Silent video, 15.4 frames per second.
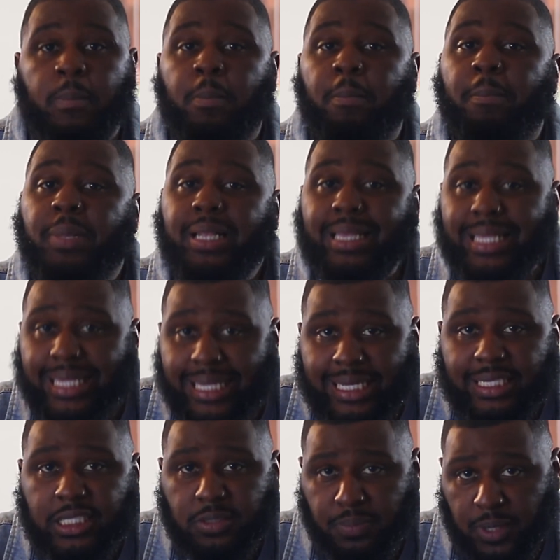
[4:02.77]
Please
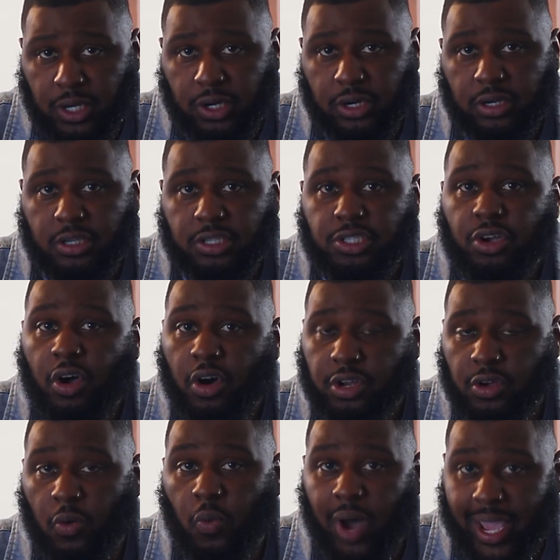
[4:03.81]
splurge on a
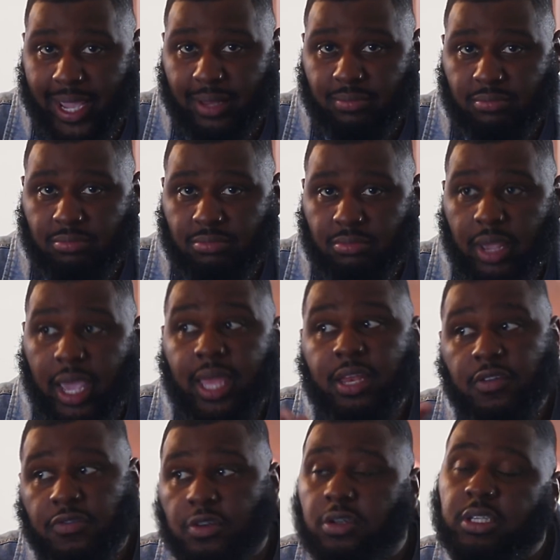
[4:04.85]
white. And
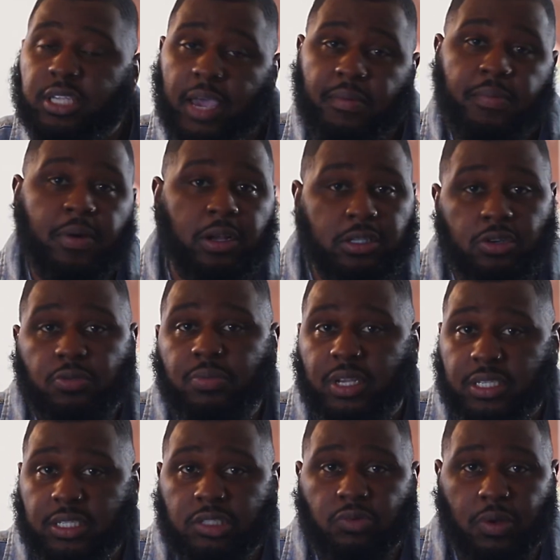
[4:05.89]
if you're the type of person who
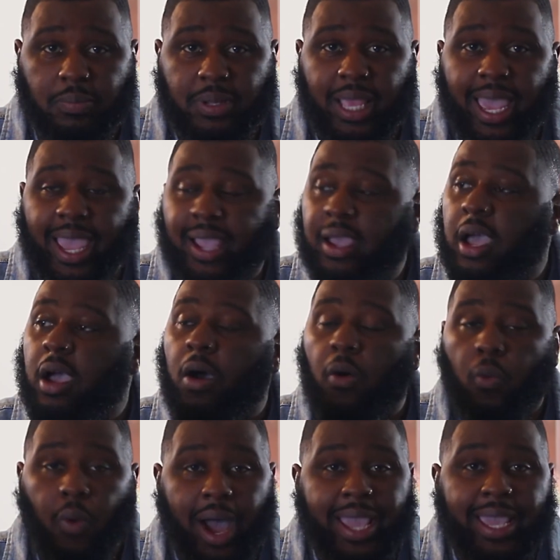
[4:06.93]
mixes with black,
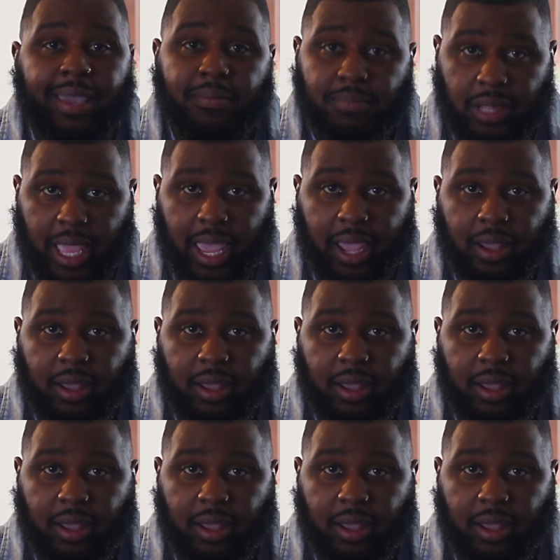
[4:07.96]
white and black.